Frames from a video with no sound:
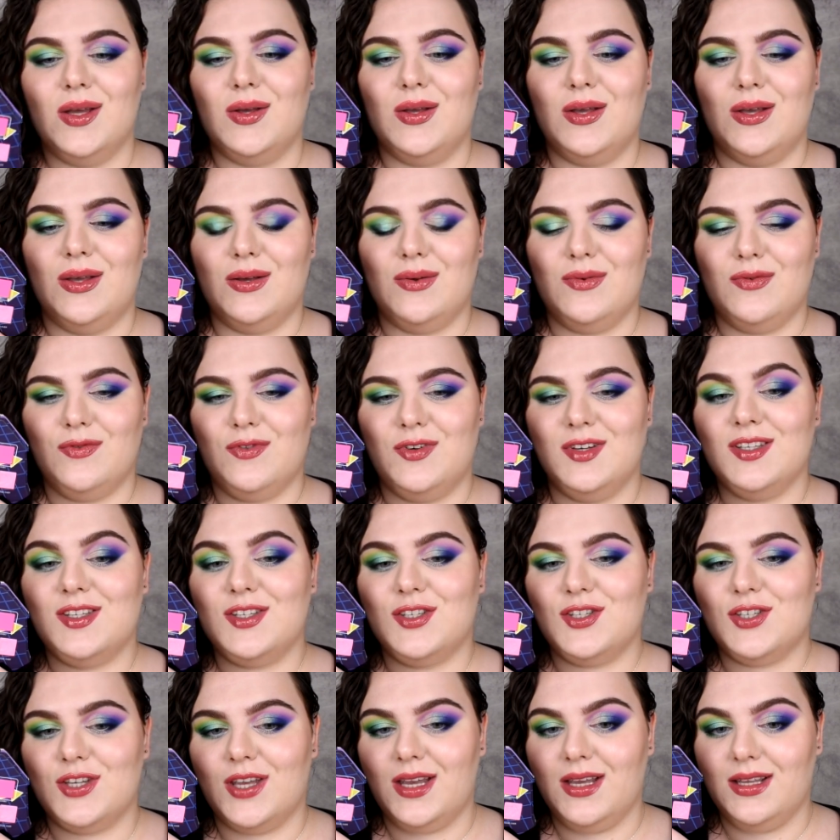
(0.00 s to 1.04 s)

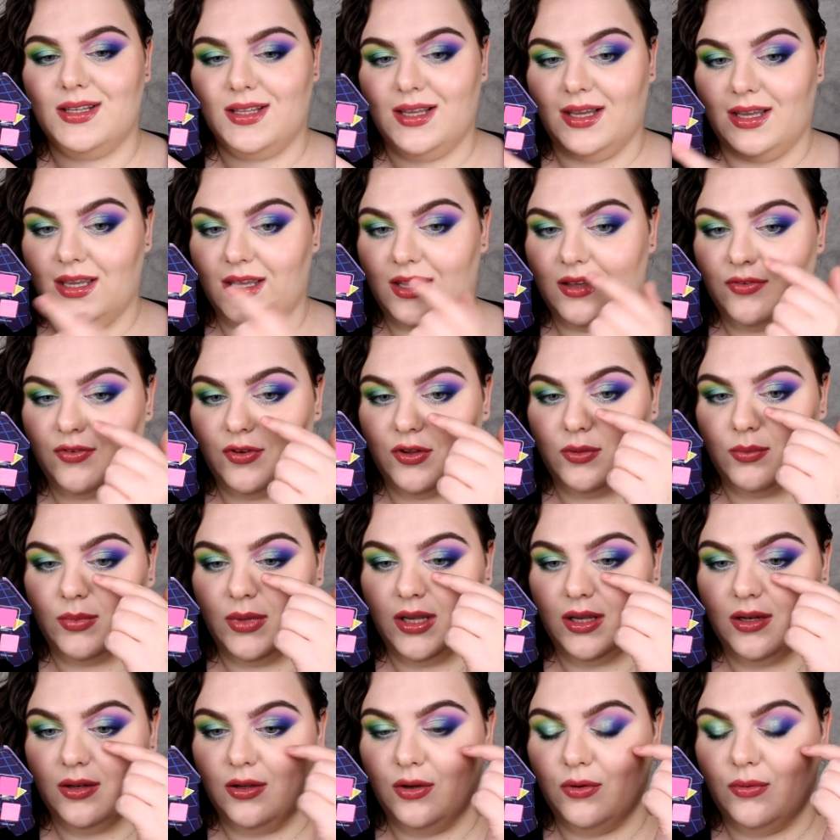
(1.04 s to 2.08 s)
This shade I have on
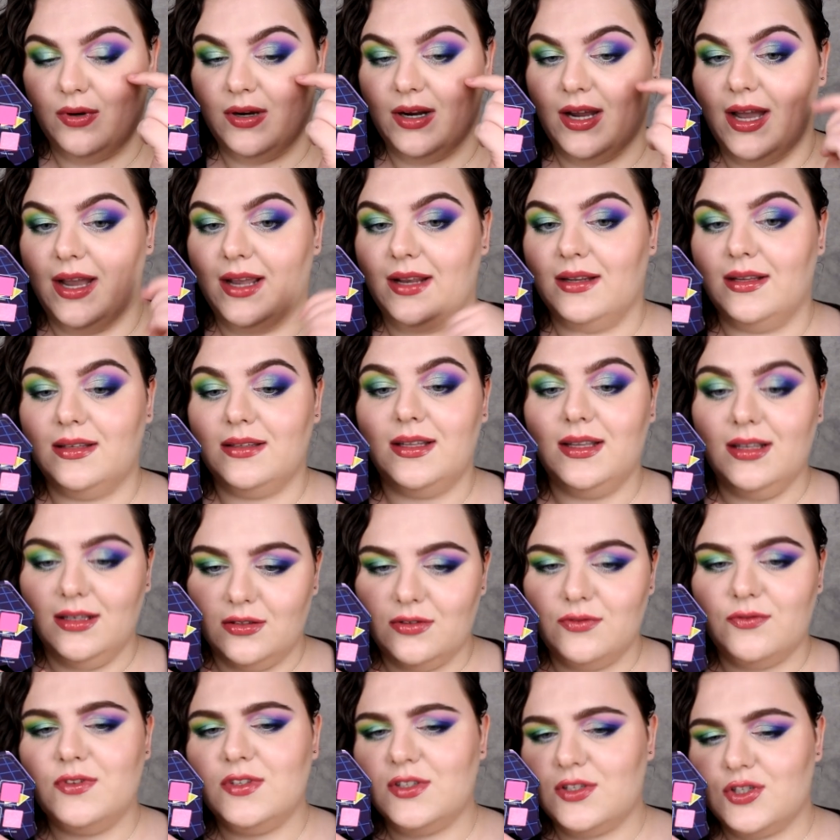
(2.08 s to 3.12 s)
my lower eyelid,
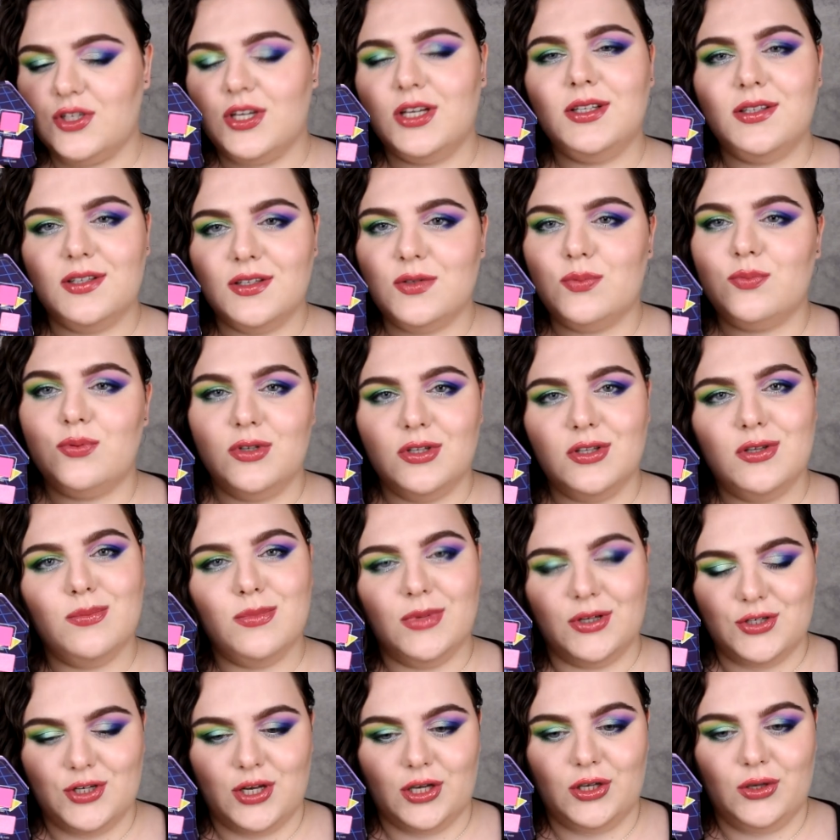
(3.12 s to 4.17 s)
and this shade is pretty
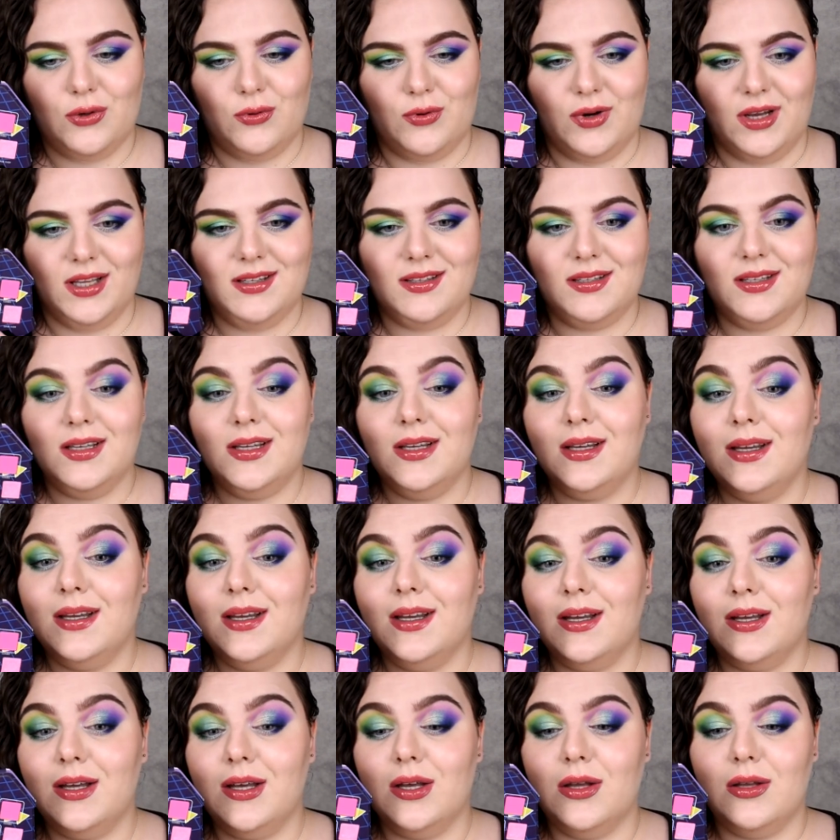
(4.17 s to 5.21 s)
much accurate,
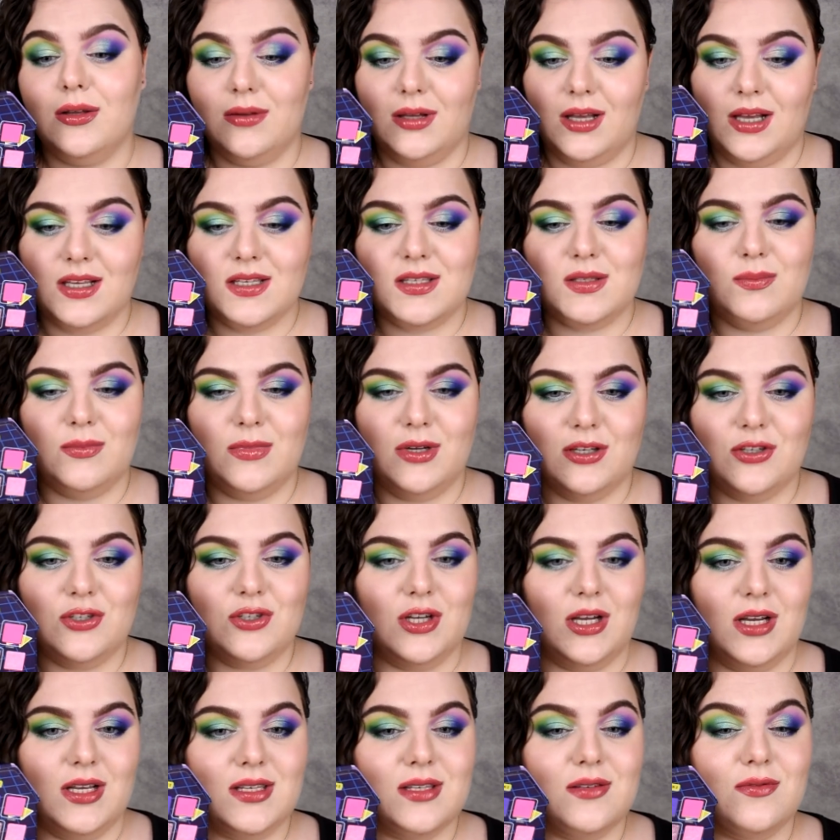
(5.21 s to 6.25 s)
as much
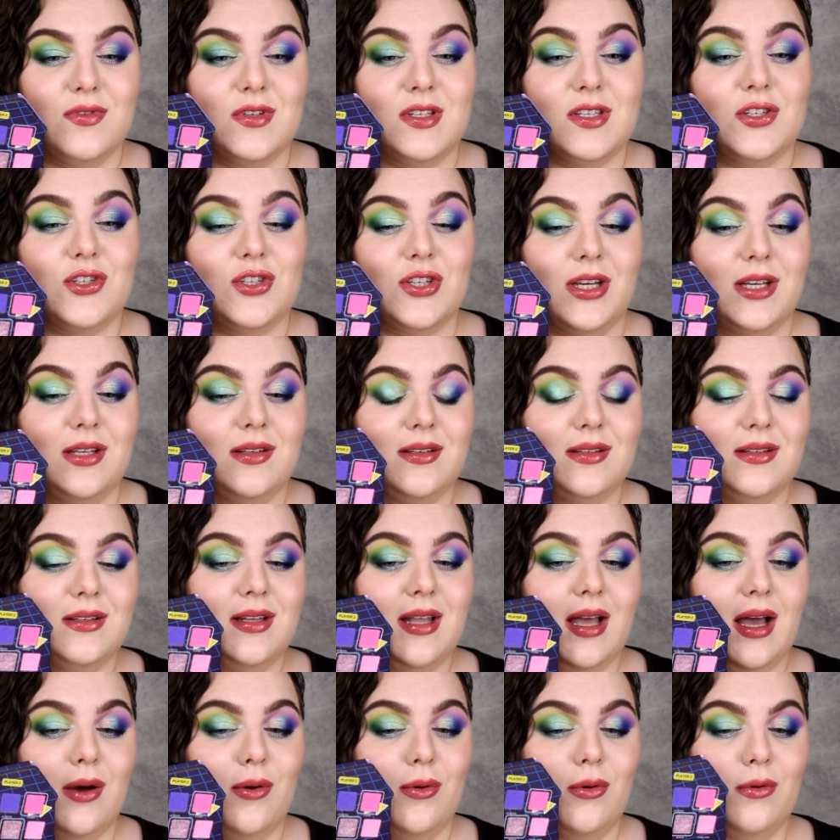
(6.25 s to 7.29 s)
as this shade.
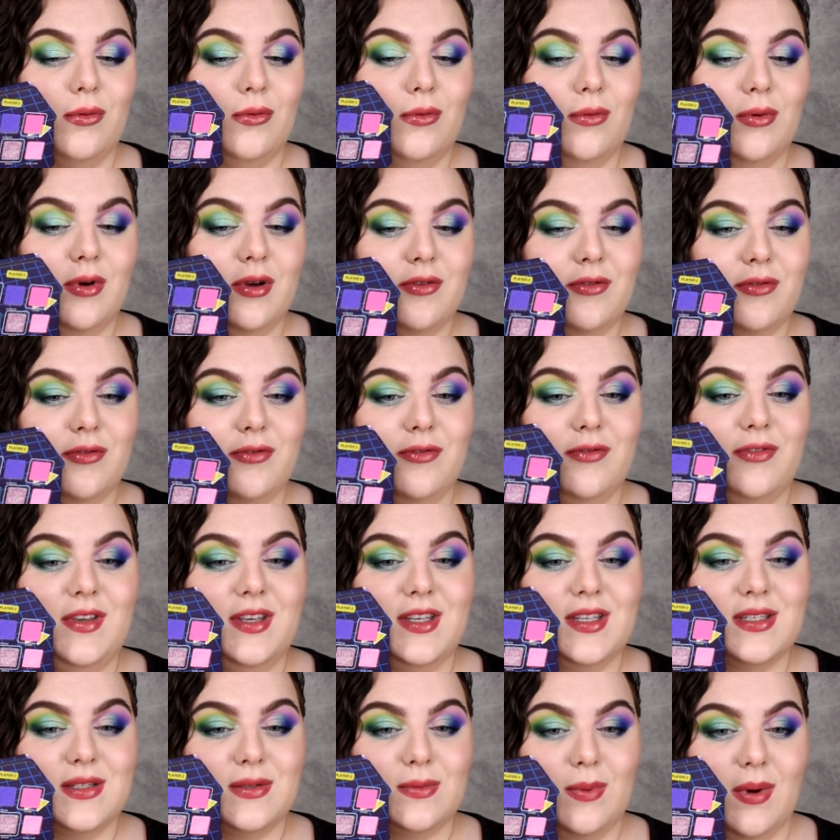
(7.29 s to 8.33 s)
Now, with
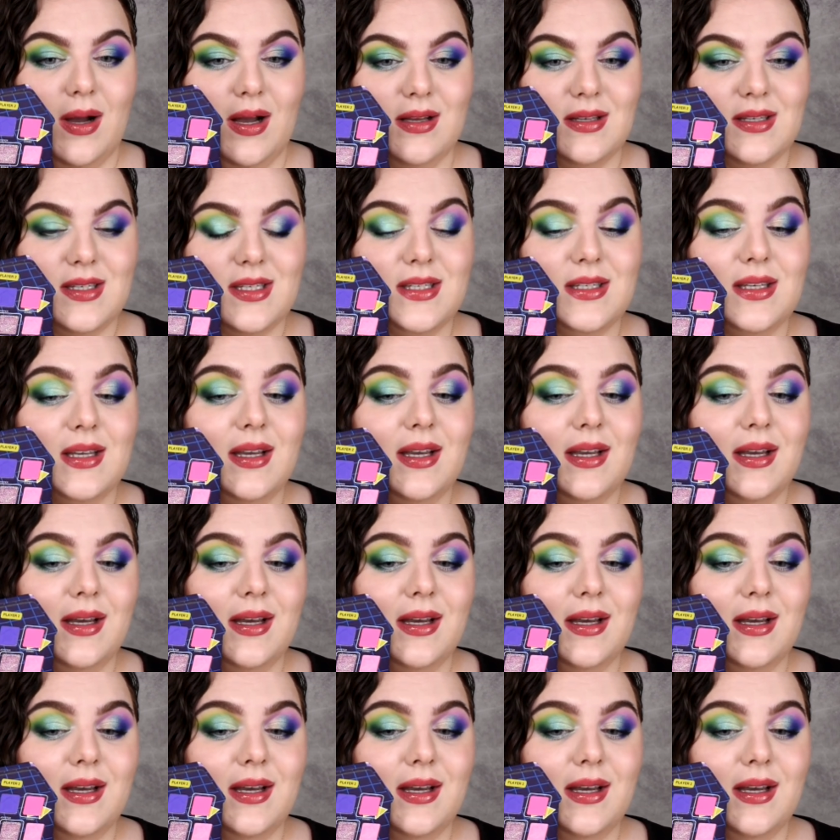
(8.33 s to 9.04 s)
these ones,